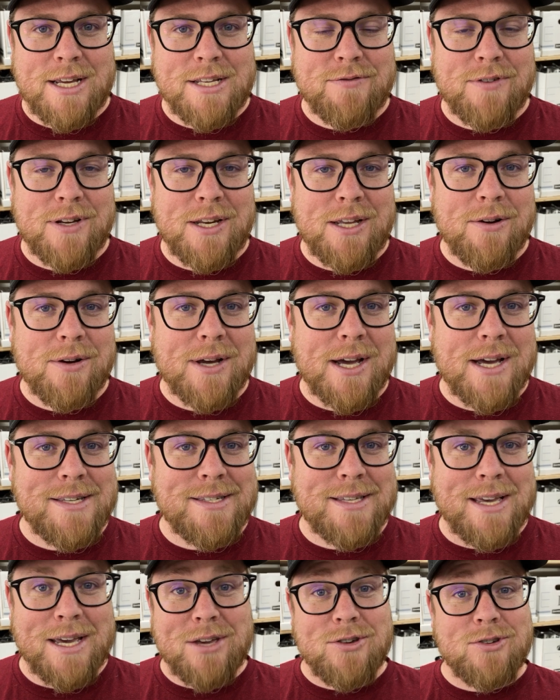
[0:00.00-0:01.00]
video,
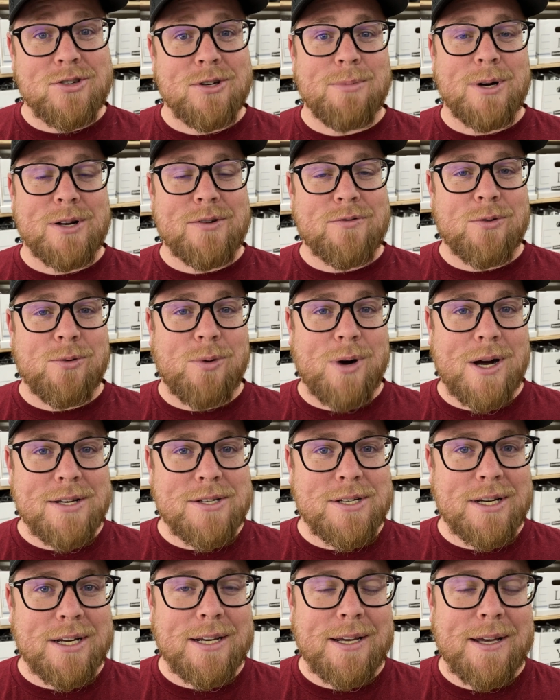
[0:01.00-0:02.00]
guys. Thank you so much for
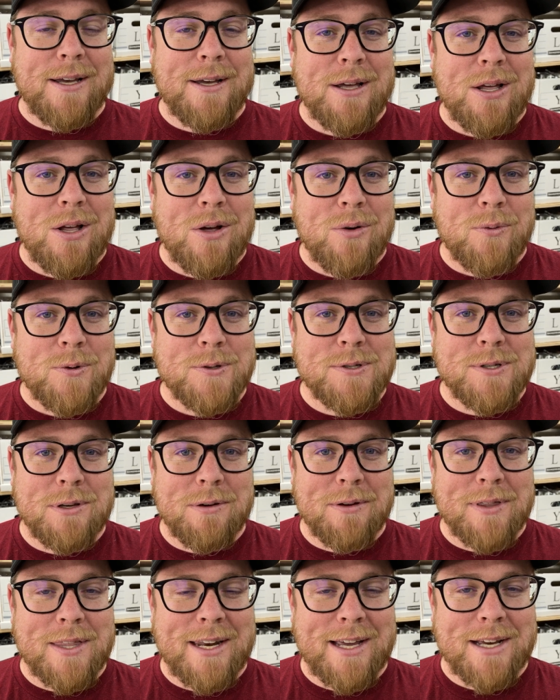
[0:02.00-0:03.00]
watching. We'll see
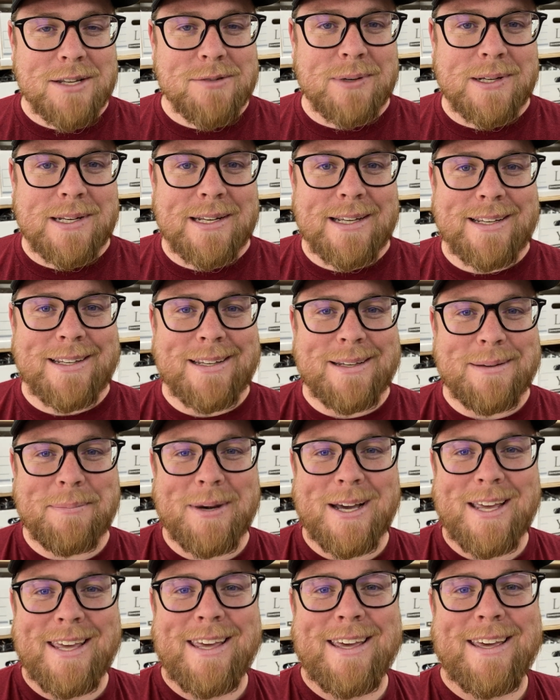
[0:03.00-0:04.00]
you in the next one.
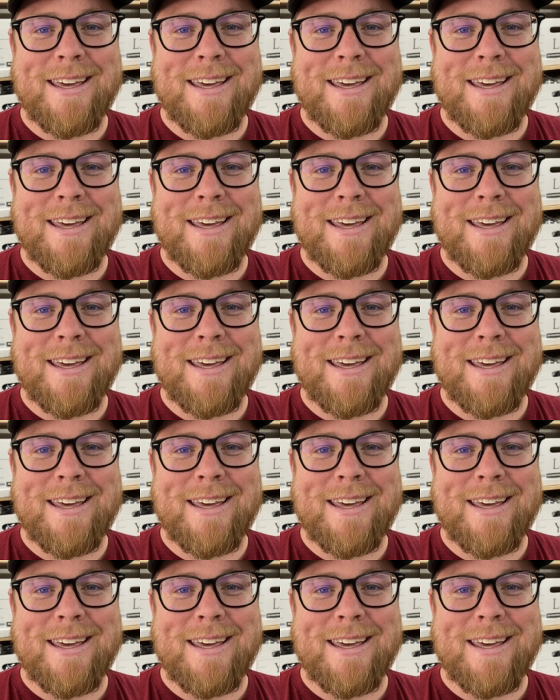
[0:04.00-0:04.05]
Bye.